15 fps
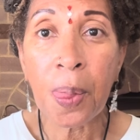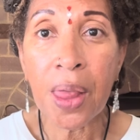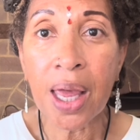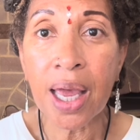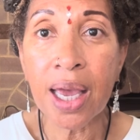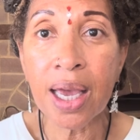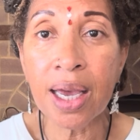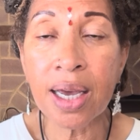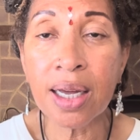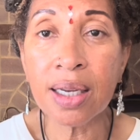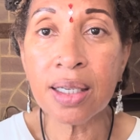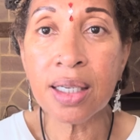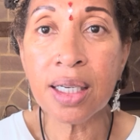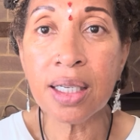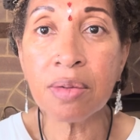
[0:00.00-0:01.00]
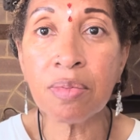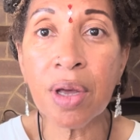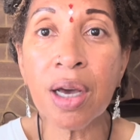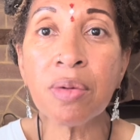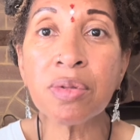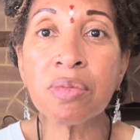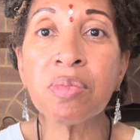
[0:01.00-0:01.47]
And it
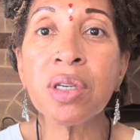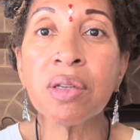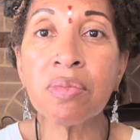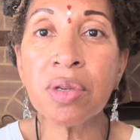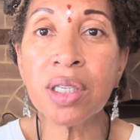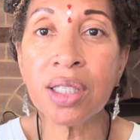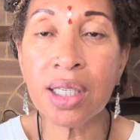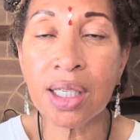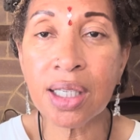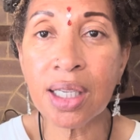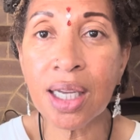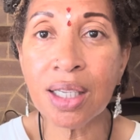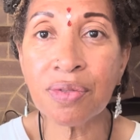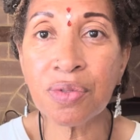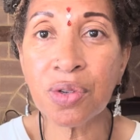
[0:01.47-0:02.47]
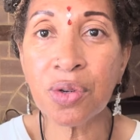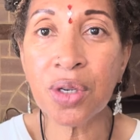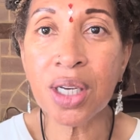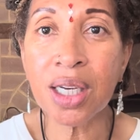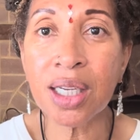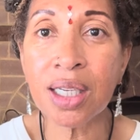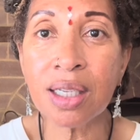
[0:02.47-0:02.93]
helps me to be successful
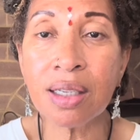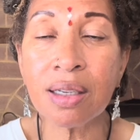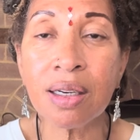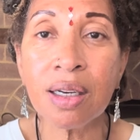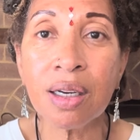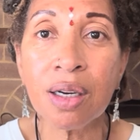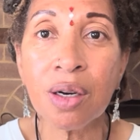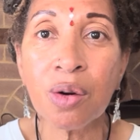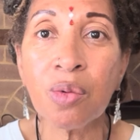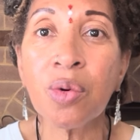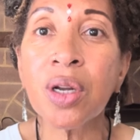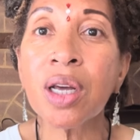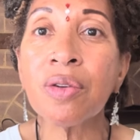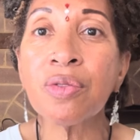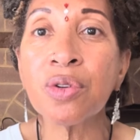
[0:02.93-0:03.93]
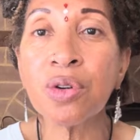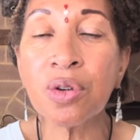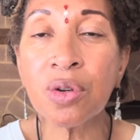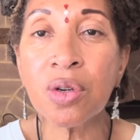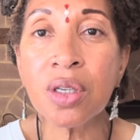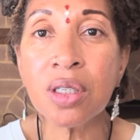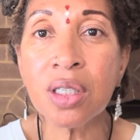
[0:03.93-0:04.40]
in
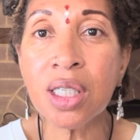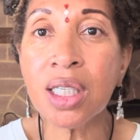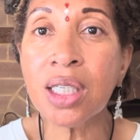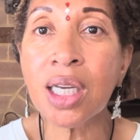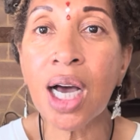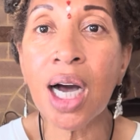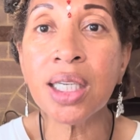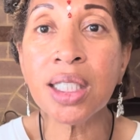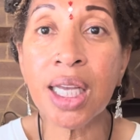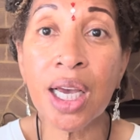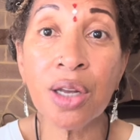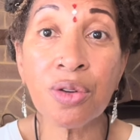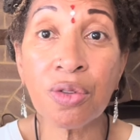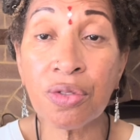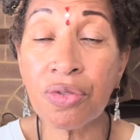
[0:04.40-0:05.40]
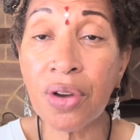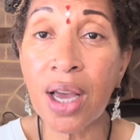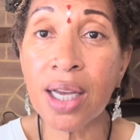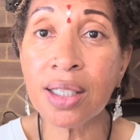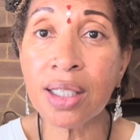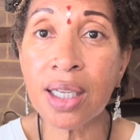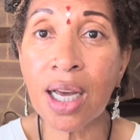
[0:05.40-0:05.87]
whatever detox and or
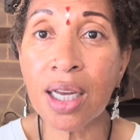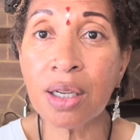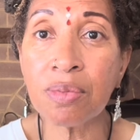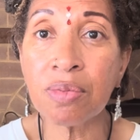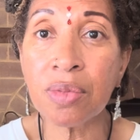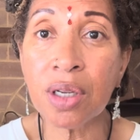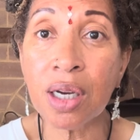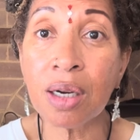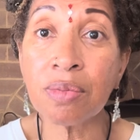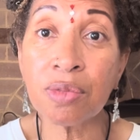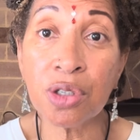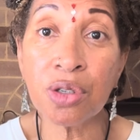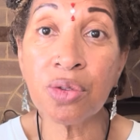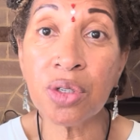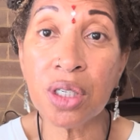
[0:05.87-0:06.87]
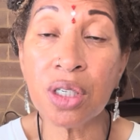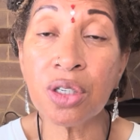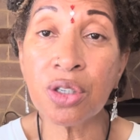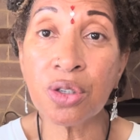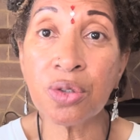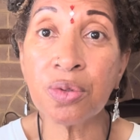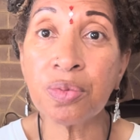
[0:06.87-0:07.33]
fast that I'm choosing
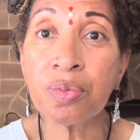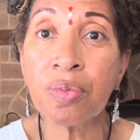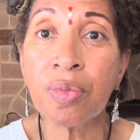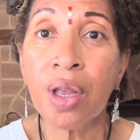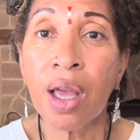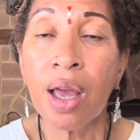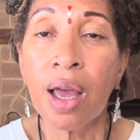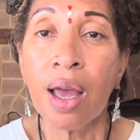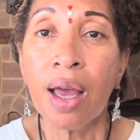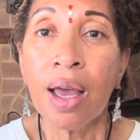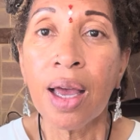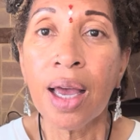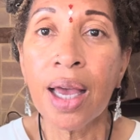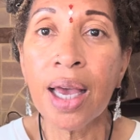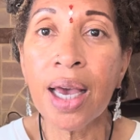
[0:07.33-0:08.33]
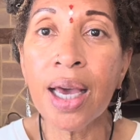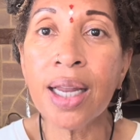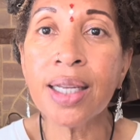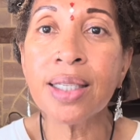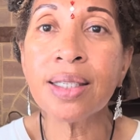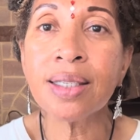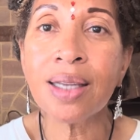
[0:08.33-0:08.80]
to do. And
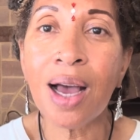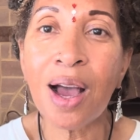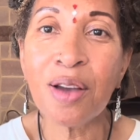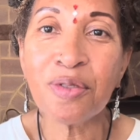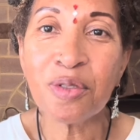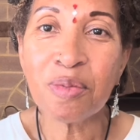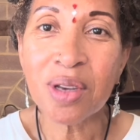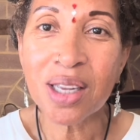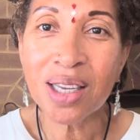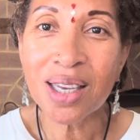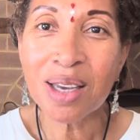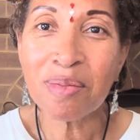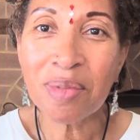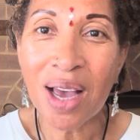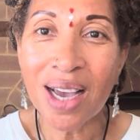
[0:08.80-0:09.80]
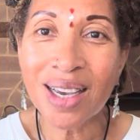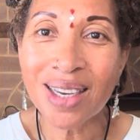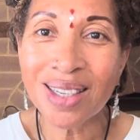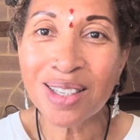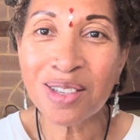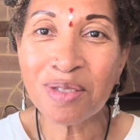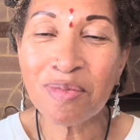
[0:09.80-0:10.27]
it's time for me to get back
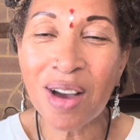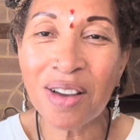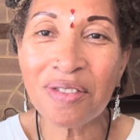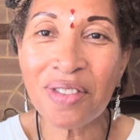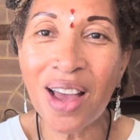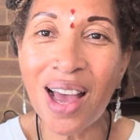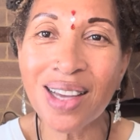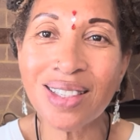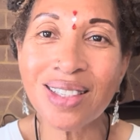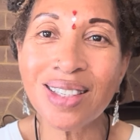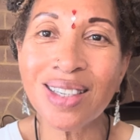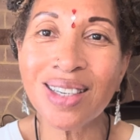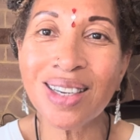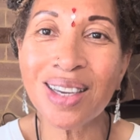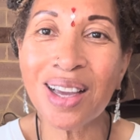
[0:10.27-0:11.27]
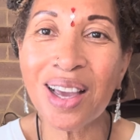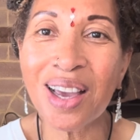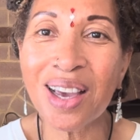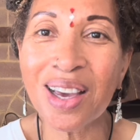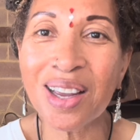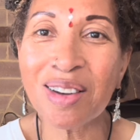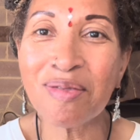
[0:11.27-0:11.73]
into my fasting
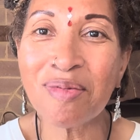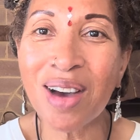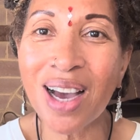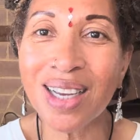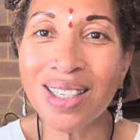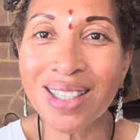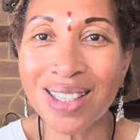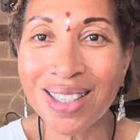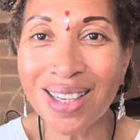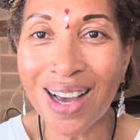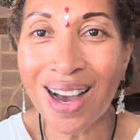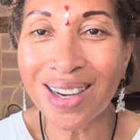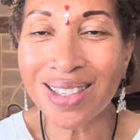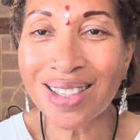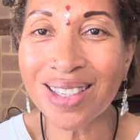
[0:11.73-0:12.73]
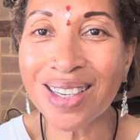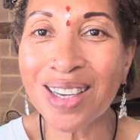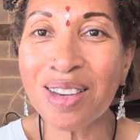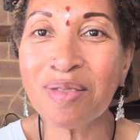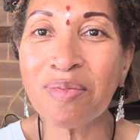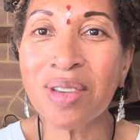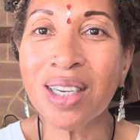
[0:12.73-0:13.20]
and my
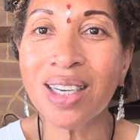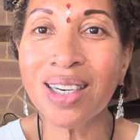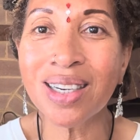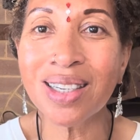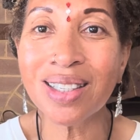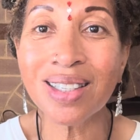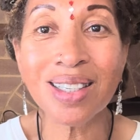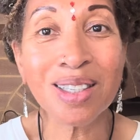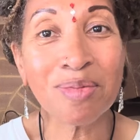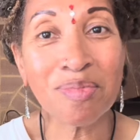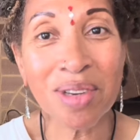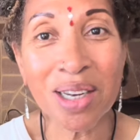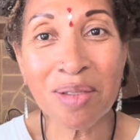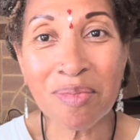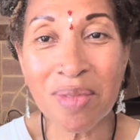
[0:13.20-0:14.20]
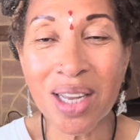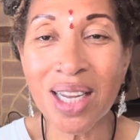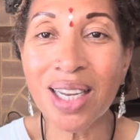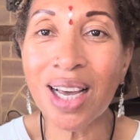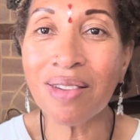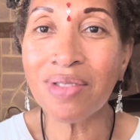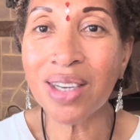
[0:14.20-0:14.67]
detoxing because it's been a
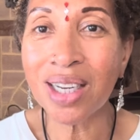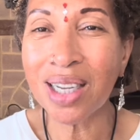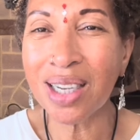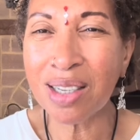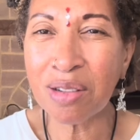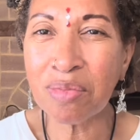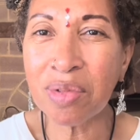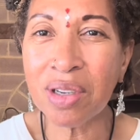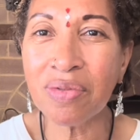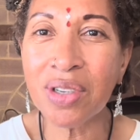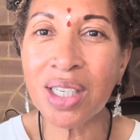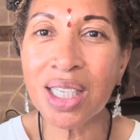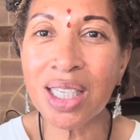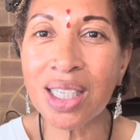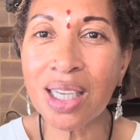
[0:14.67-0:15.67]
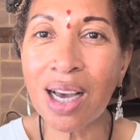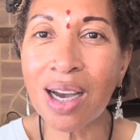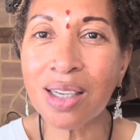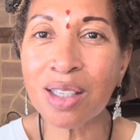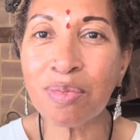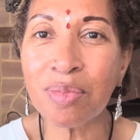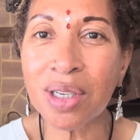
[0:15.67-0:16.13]
minute. I've done a little bit of a
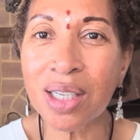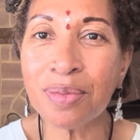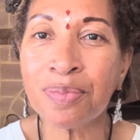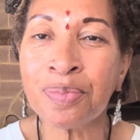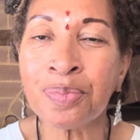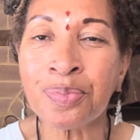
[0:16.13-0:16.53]
detox, but